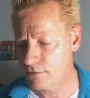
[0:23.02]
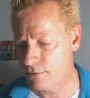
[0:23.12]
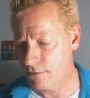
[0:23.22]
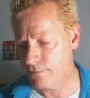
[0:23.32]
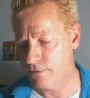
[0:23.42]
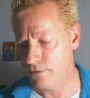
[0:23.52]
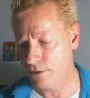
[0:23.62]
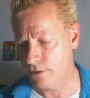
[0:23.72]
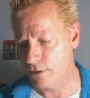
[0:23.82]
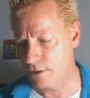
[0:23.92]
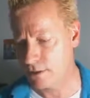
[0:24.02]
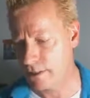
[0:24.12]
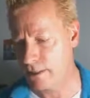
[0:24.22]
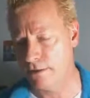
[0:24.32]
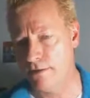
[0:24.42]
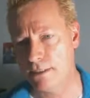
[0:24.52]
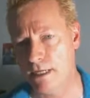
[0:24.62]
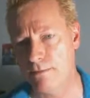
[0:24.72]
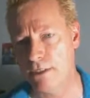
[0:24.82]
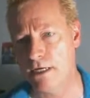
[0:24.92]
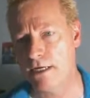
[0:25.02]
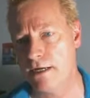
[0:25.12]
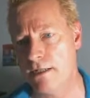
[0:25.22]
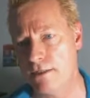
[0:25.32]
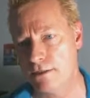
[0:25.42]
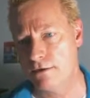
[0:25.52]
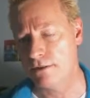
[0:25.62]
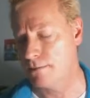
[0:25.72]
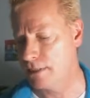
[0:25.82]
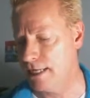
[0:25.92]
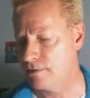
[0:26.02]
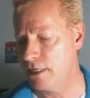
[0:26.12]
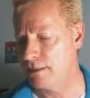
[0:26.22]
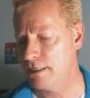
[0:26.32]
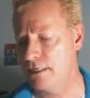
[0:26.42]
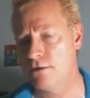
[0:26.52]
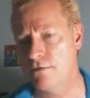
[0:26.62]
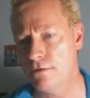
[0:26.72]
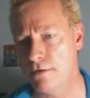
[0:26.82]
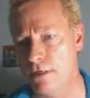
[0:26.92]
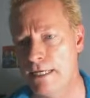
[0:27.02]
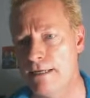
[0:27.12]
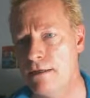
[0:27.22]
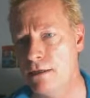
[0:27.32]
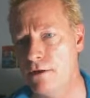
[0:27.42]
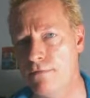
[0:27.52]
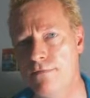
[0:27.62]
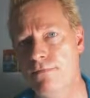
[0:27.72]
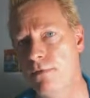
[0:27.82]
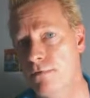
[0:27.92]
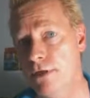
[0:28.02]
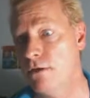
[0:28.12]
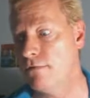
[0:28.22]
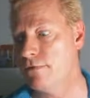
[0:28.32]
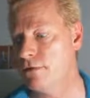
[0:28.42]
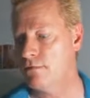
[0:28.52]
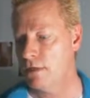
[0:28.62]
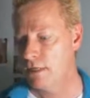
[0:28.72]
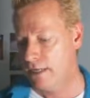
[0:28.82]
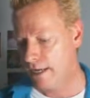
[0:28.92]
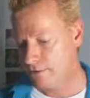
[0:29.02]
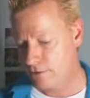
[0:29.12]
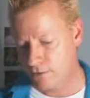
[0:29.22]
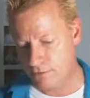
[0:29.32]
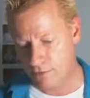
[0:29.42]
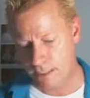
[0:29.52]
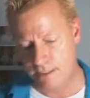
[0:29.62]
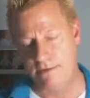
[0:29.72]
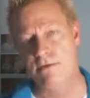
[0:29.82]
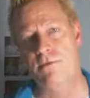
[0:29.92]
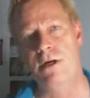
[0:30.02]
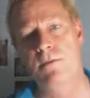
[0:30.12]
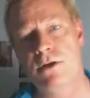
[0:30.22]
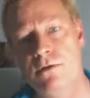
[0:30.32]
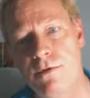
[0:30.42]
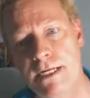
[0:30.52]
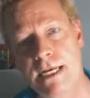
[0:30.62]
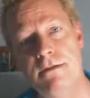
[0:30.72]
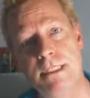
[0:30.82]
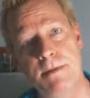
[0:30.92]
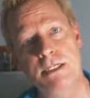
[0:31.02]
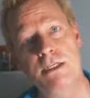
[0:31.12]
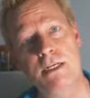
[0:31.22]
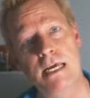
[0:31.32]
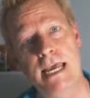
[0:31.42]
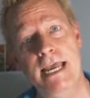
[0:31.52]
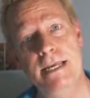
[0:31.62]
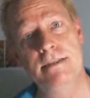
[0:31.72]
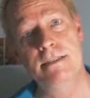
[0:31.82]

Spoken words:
your phone, you're going to just click on the Snapchat icon, starts up Snapchat, takes you to the video view, and you're going to do this. And now what I'm going to do right now is I'm actually going to add